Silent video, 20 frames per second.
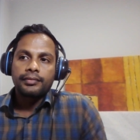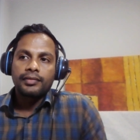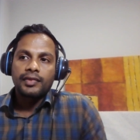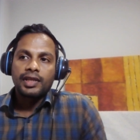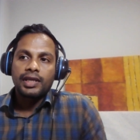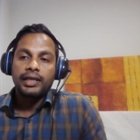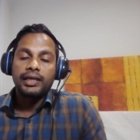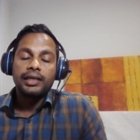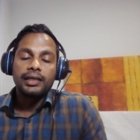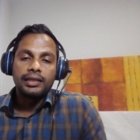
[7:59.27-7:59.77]

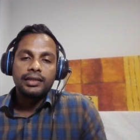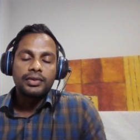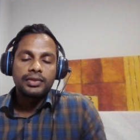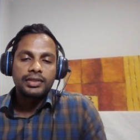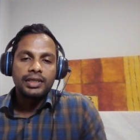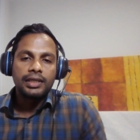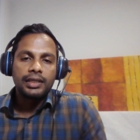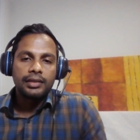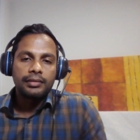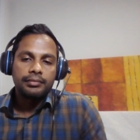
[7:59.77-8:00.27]
here in
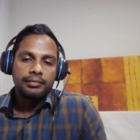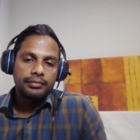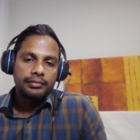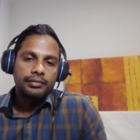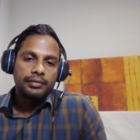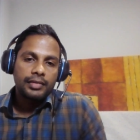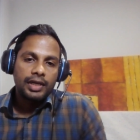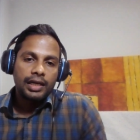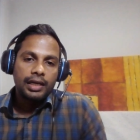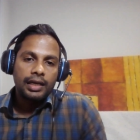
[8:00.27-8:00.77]
Australia,
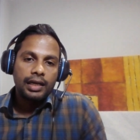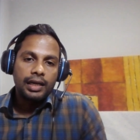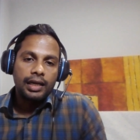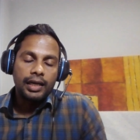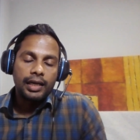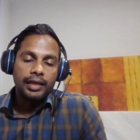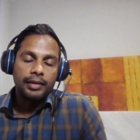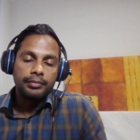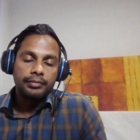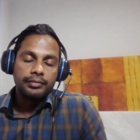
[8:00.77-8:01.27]
I
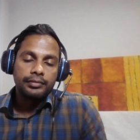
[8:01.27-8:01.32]
am